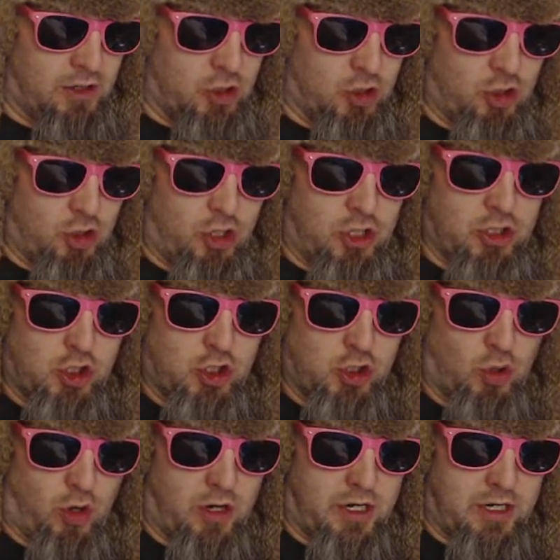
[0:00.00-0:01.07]
You can
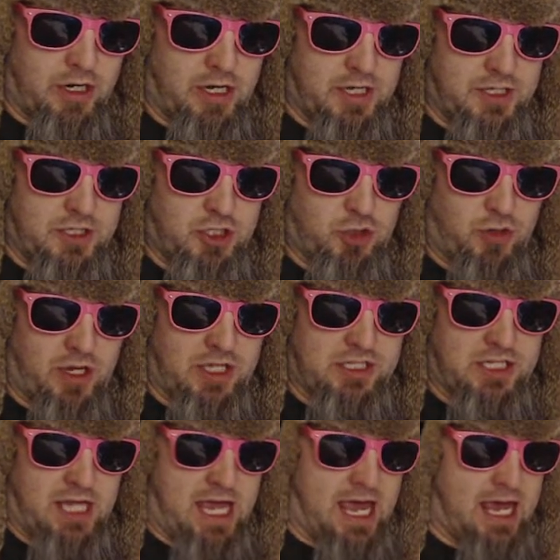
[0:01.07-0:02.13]
shorten a string's
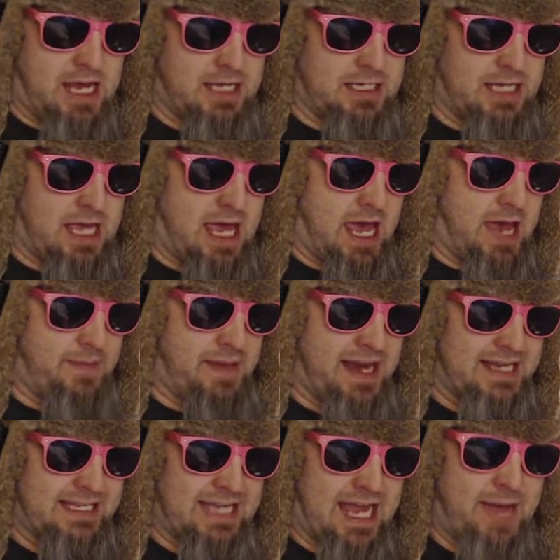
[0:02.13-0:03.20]
decay by
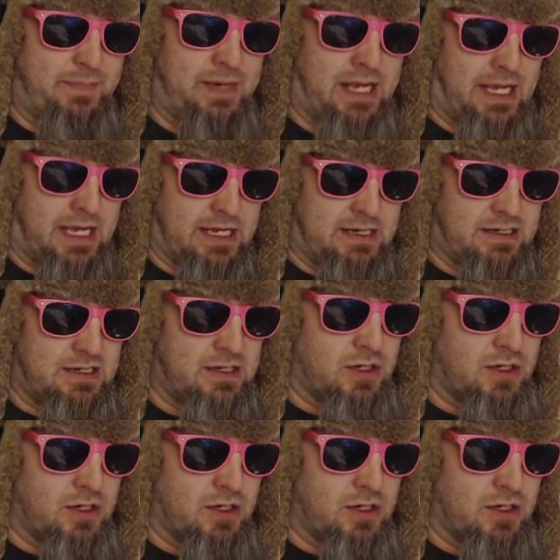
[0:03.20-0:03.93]
dampening it,